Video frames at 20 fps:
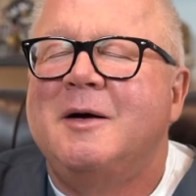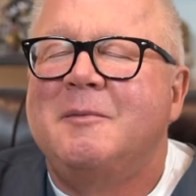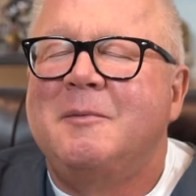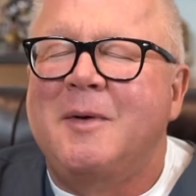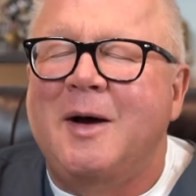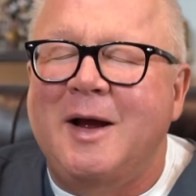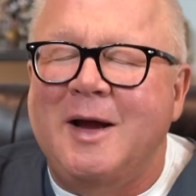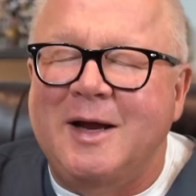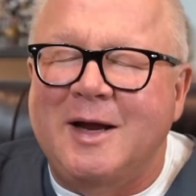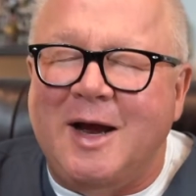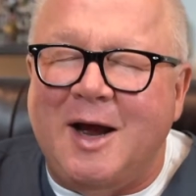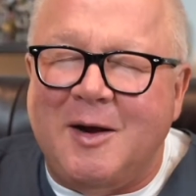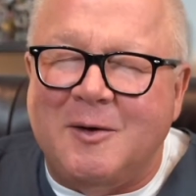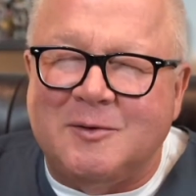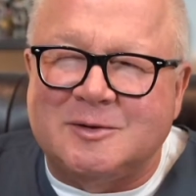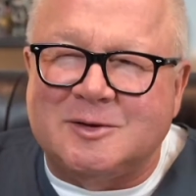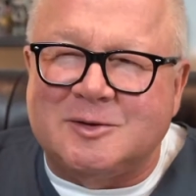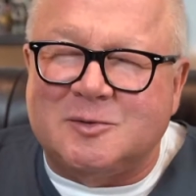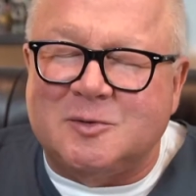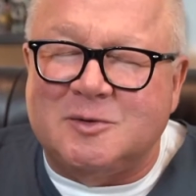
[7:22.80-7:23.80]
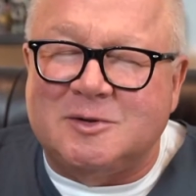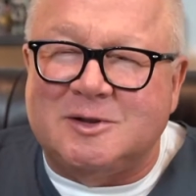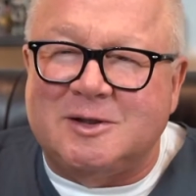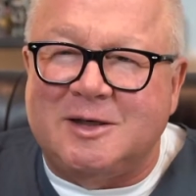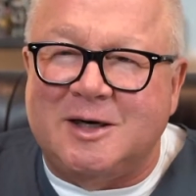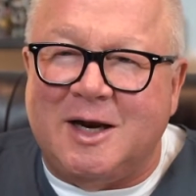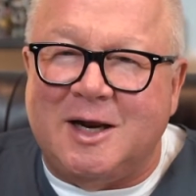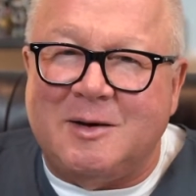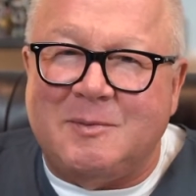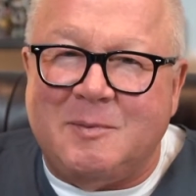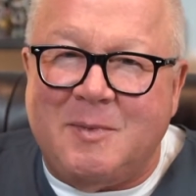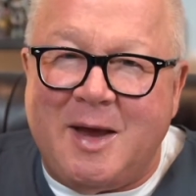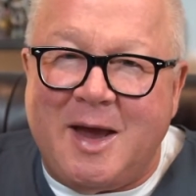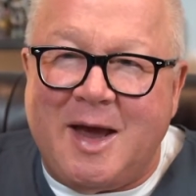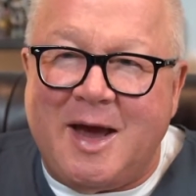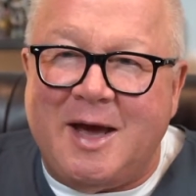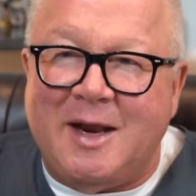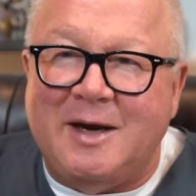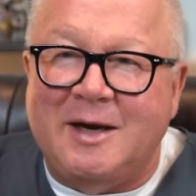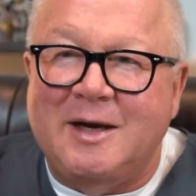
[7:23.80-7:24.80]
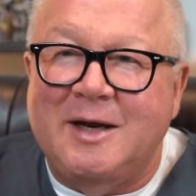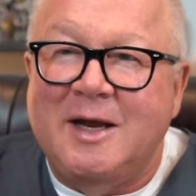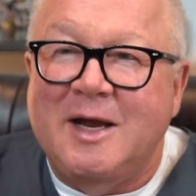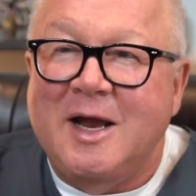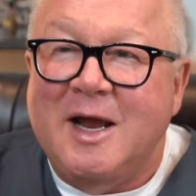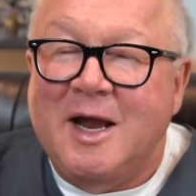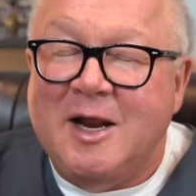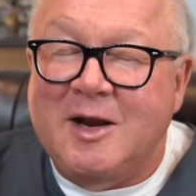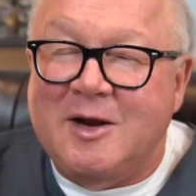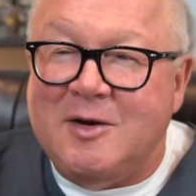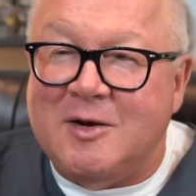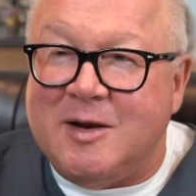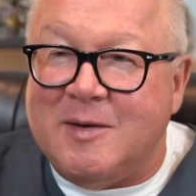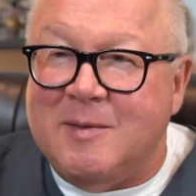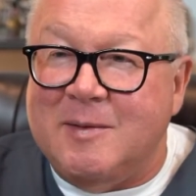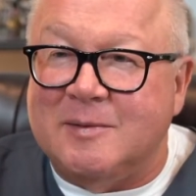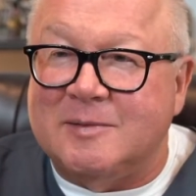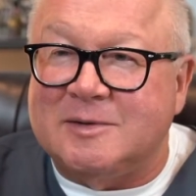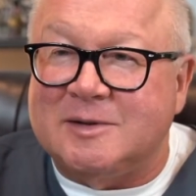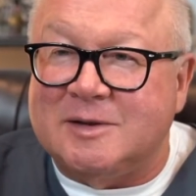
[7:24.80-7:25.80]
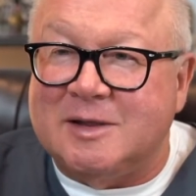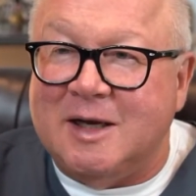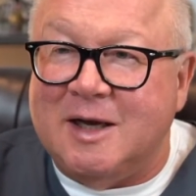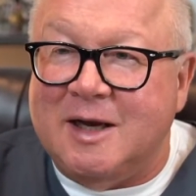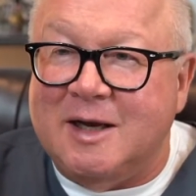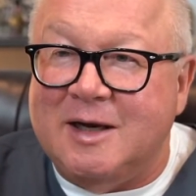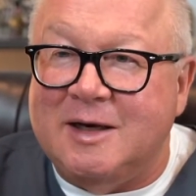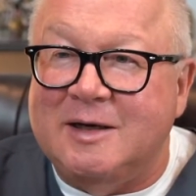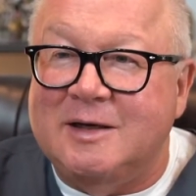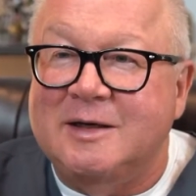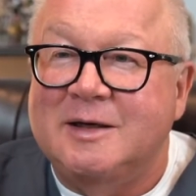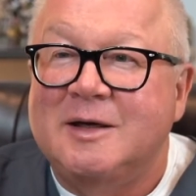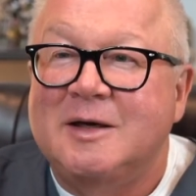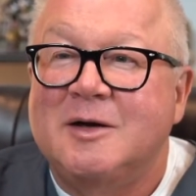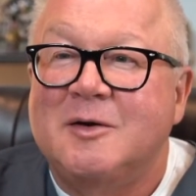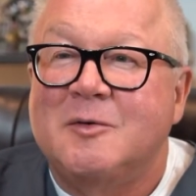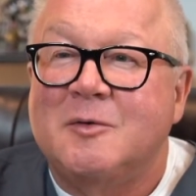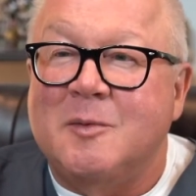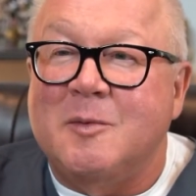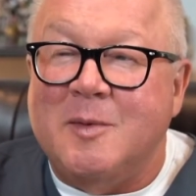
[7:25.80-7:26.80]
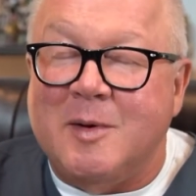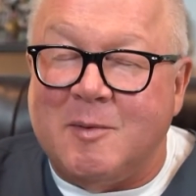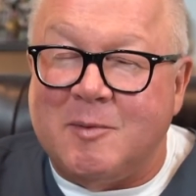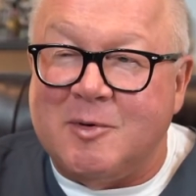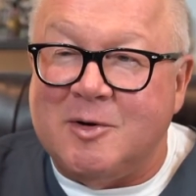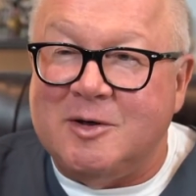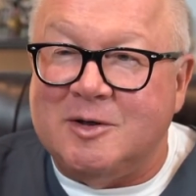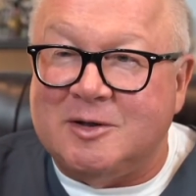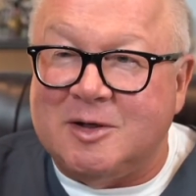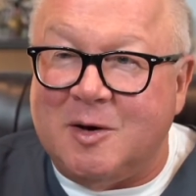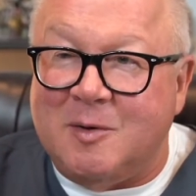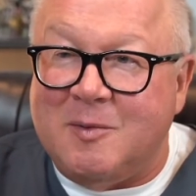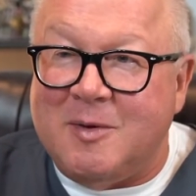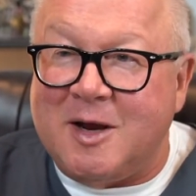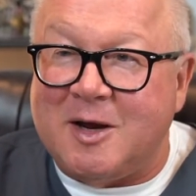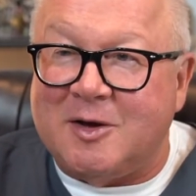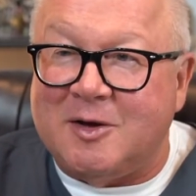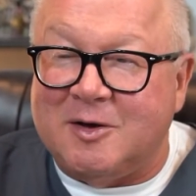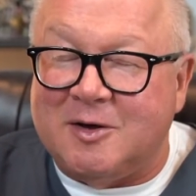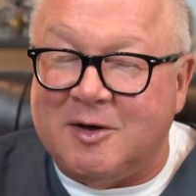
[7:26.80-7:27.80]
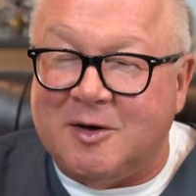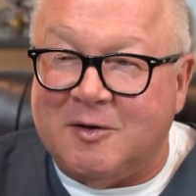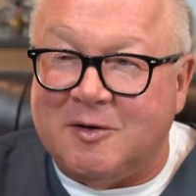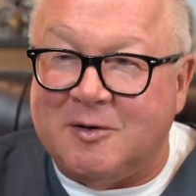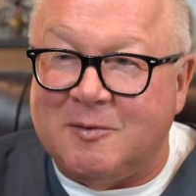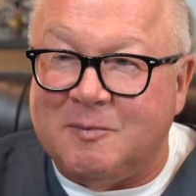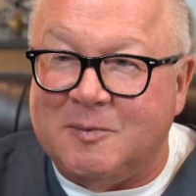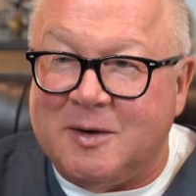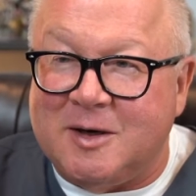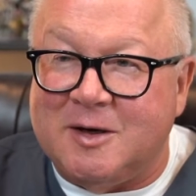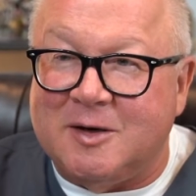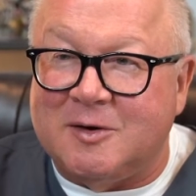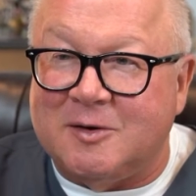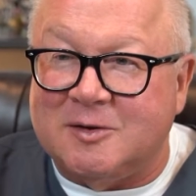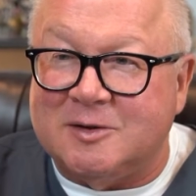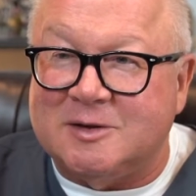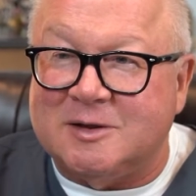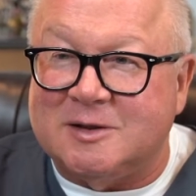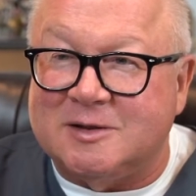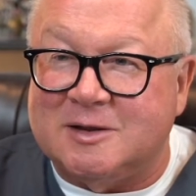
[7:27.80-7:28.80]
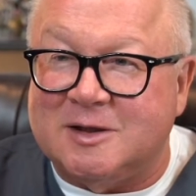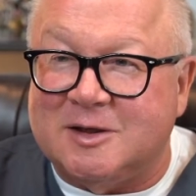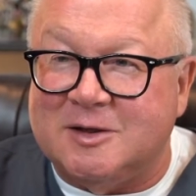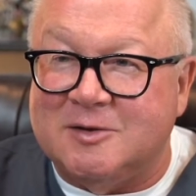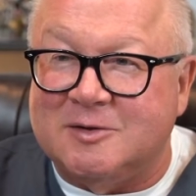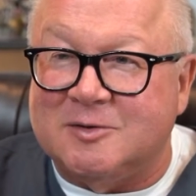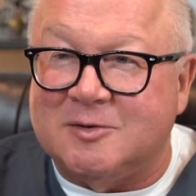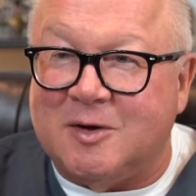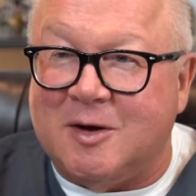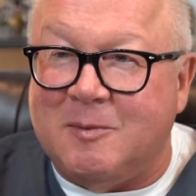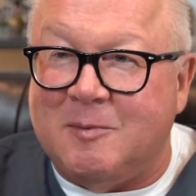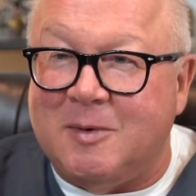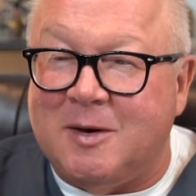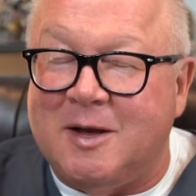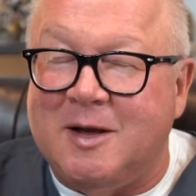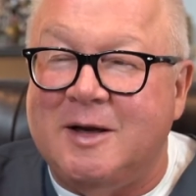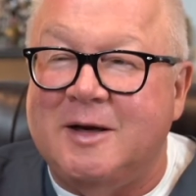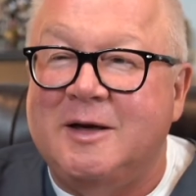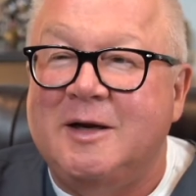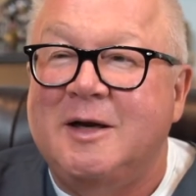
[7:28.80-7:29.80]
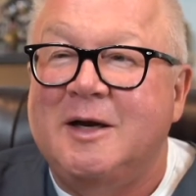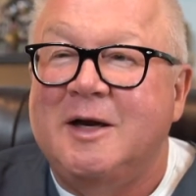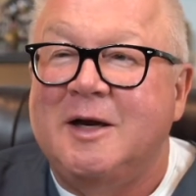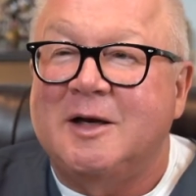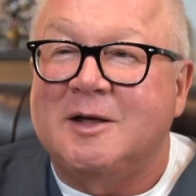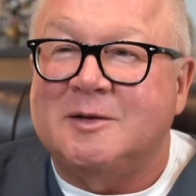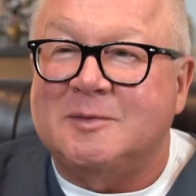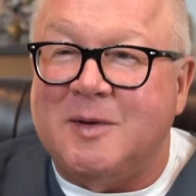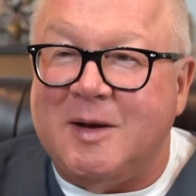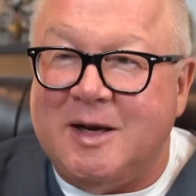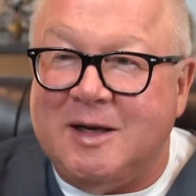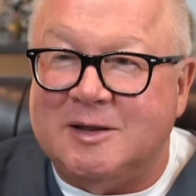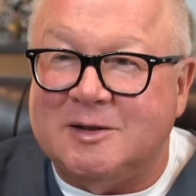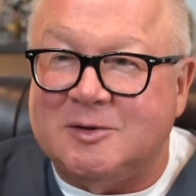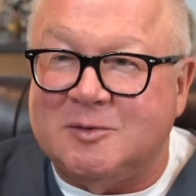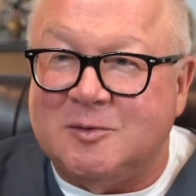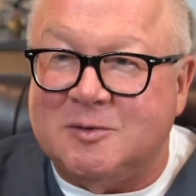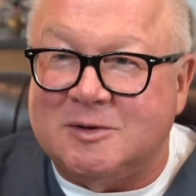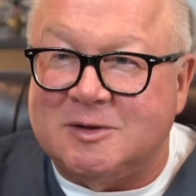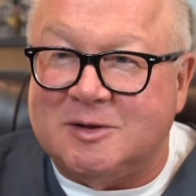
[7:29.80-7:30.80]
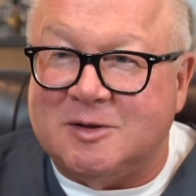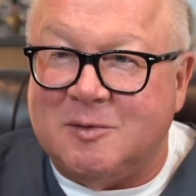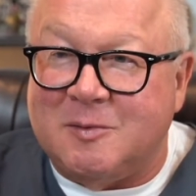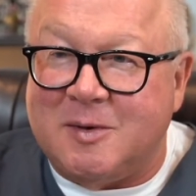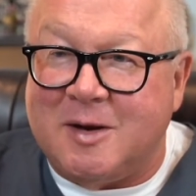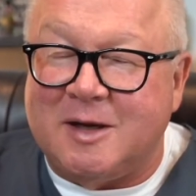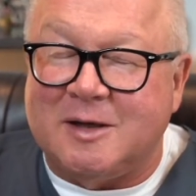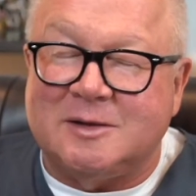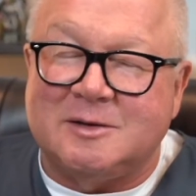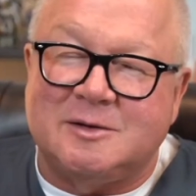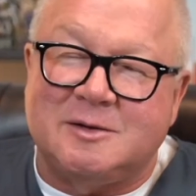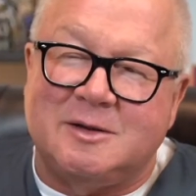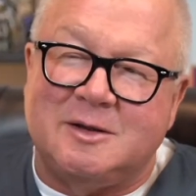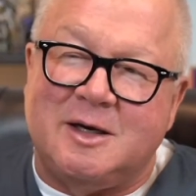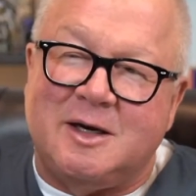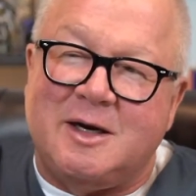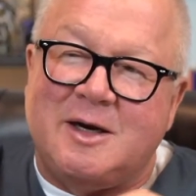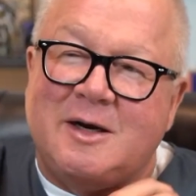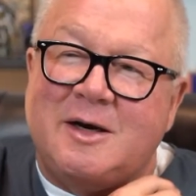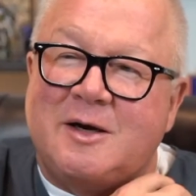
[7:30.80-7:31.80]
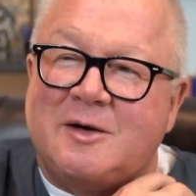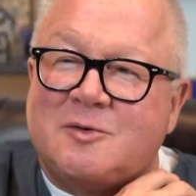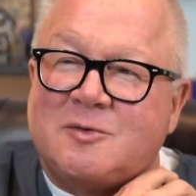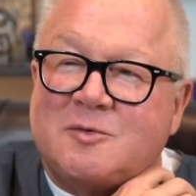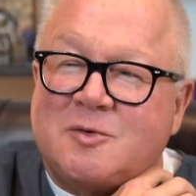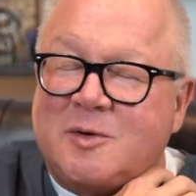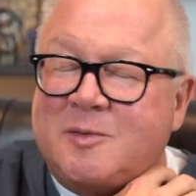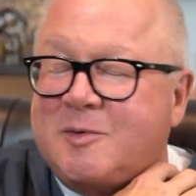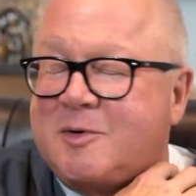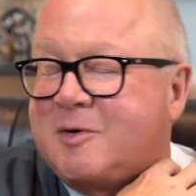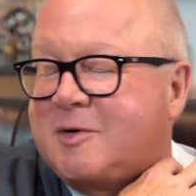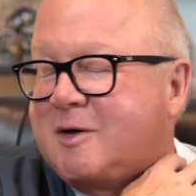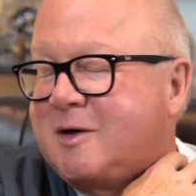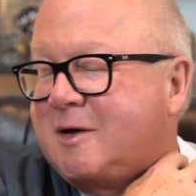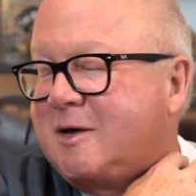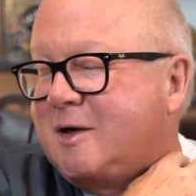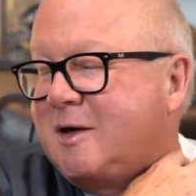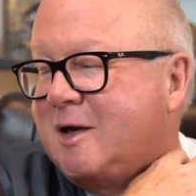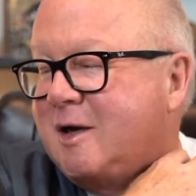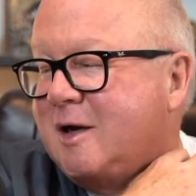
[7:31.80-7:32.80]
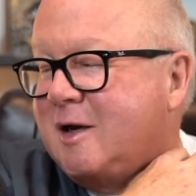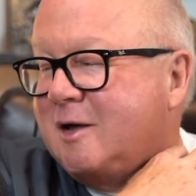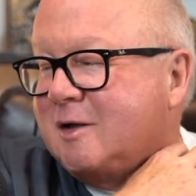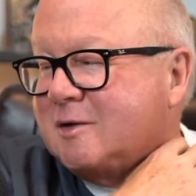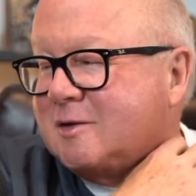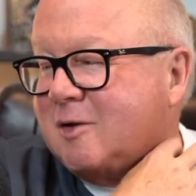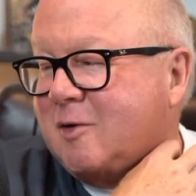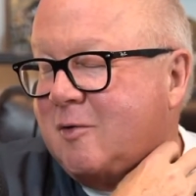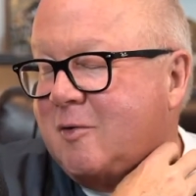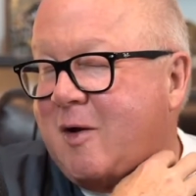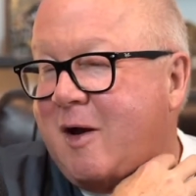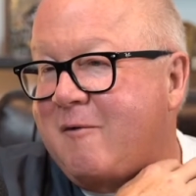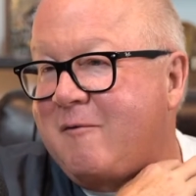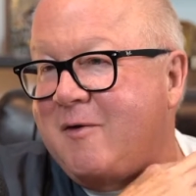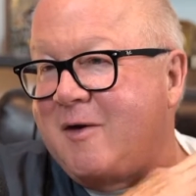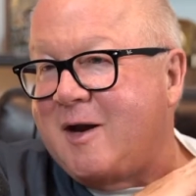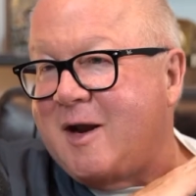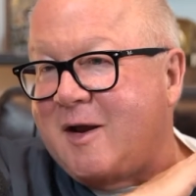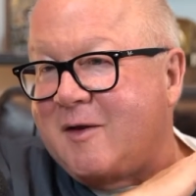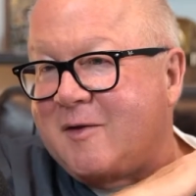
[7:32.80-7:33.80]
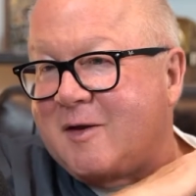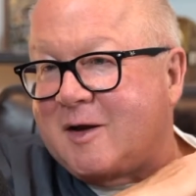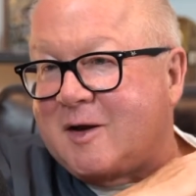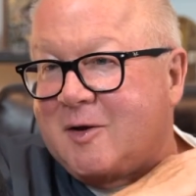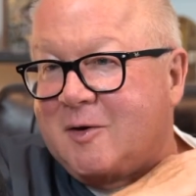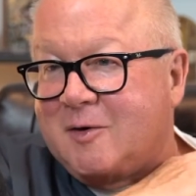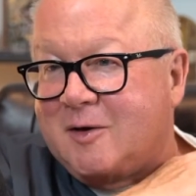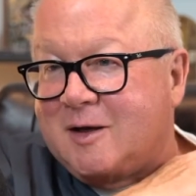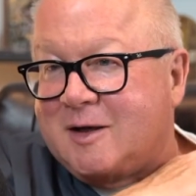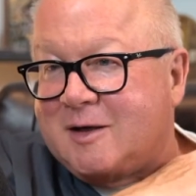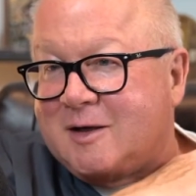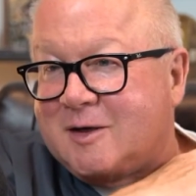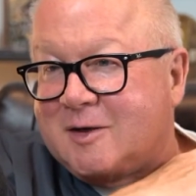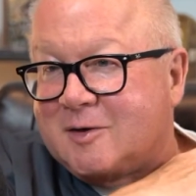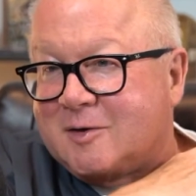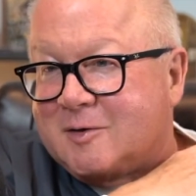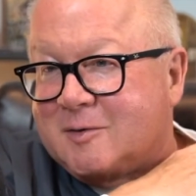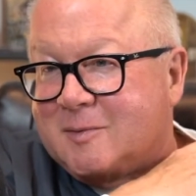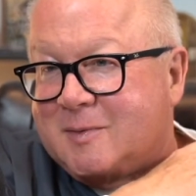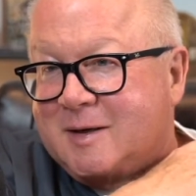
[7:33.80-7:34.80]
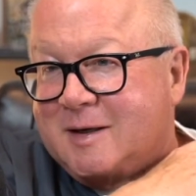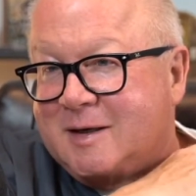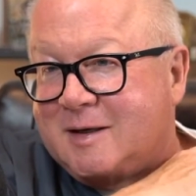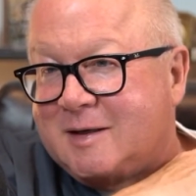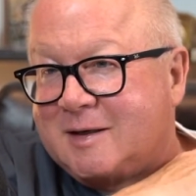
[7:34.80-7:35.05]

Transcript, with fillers: my eye was twitching like mad, mm-hmm. and he mm-hmm. came up and said, remember you told me I couldn't go to be a nurse because I couldn't draw blood because mm-hmm. my hands twitched so bad and tremored, and so I found out that choline cured me.